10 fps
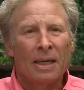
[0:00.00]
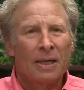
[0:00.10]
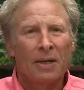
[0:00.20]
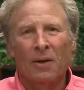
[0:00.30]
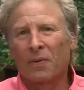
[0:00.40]

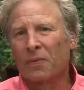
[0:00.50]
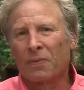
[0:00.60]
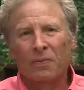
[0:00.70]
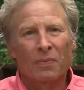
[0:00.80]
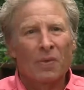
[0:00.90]
you know,
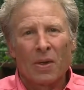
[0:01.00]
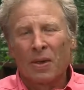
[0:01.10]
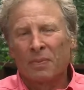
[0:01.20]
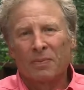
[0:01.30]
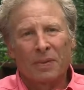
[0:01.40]

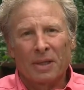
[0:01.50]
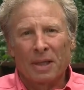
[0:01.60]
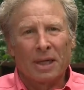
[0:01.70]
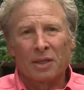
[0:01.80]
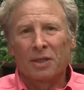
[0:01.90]
in
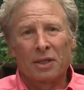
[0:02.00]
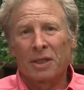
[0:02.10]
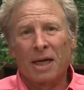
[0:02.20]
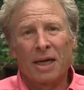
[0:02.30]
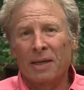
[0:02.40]
essence
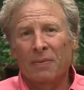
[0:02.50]
say,